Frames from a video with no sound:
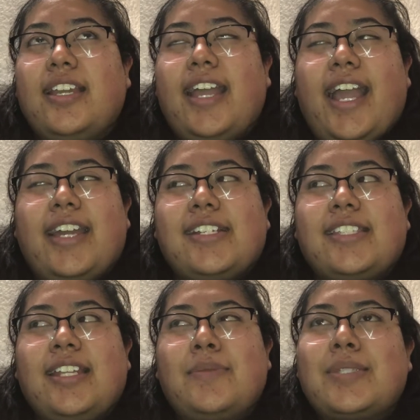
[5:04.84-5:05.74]
I hadn't
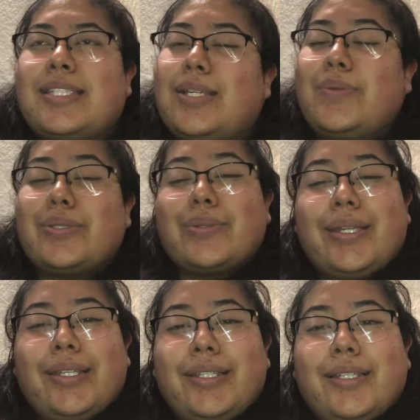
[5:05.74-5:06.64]
seen them since I was
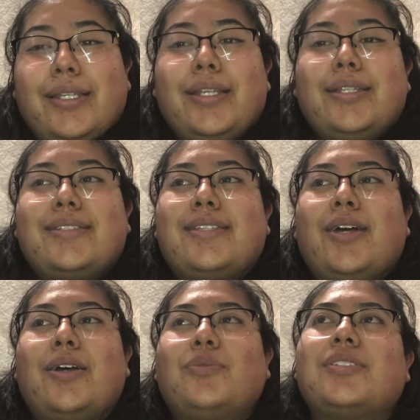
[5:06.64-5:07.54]
3.
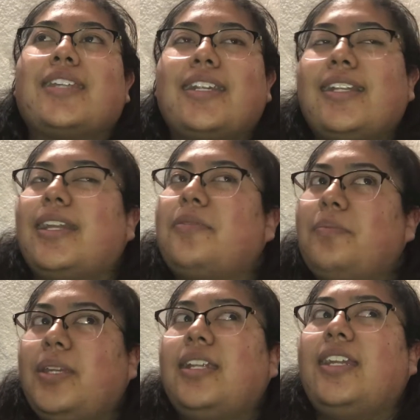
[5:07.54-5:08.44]
So it was kind of like
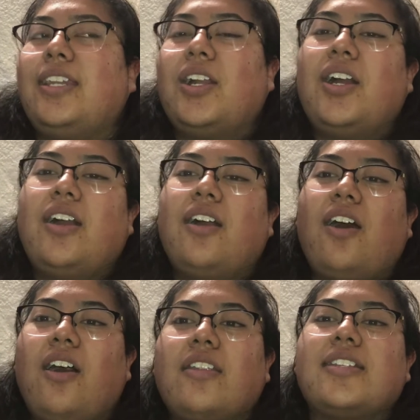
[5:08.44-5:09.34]
meeting
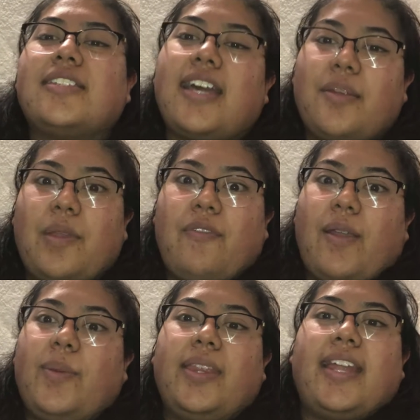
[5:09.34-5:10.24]
all this side of my
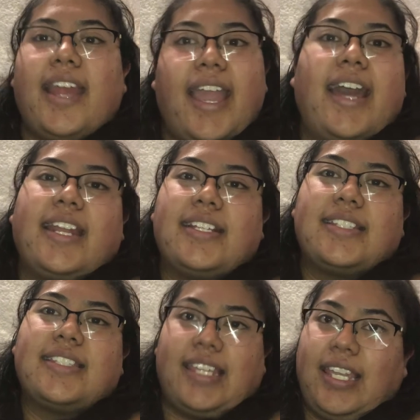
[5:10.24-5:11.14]
family that I hadn't
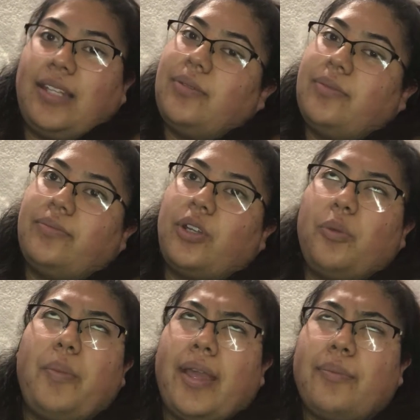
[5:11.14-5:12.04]
seen or
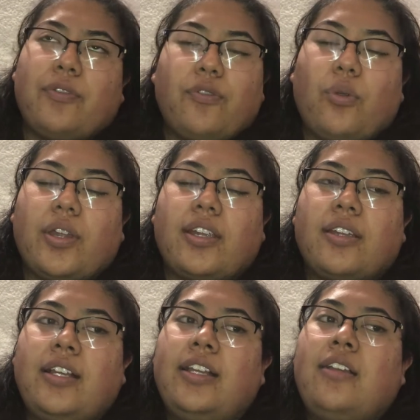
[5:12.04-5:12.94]
met before.
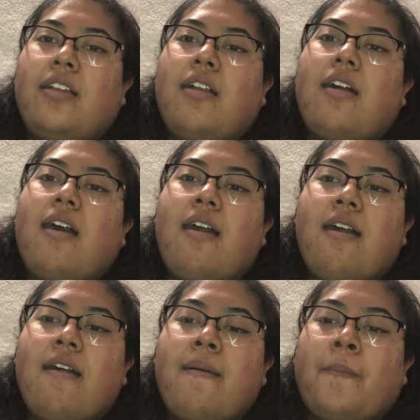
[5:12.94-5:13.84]

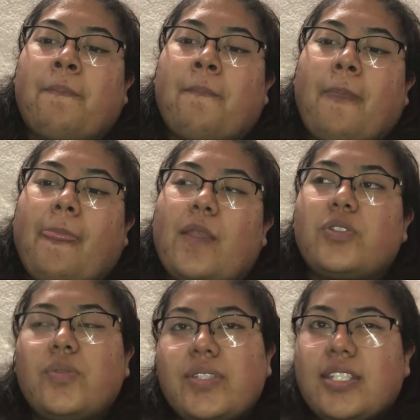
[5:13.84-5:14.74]

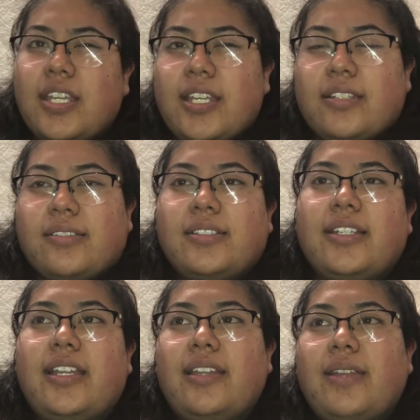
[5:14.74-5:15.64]
So it was good.
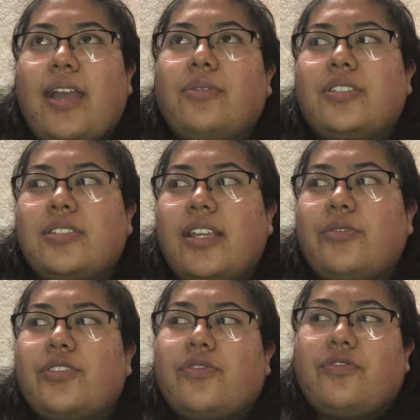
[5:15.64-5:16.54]
I
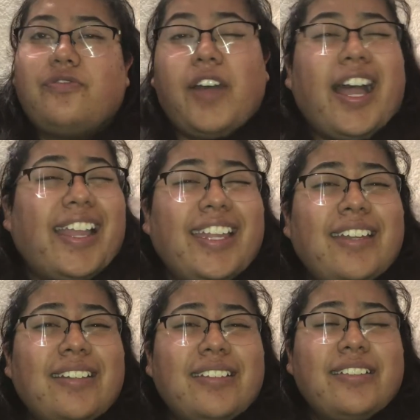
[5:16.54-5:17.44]
was
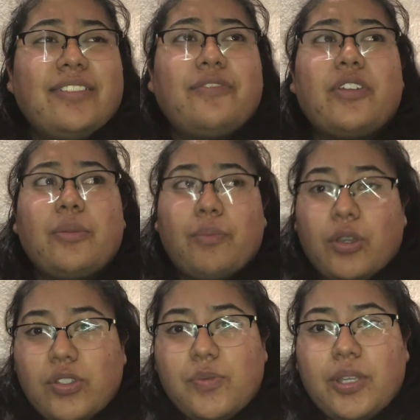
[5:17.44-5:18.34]
fine for the
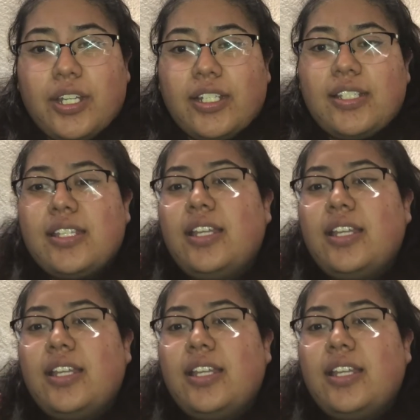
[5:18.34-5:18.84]
most part.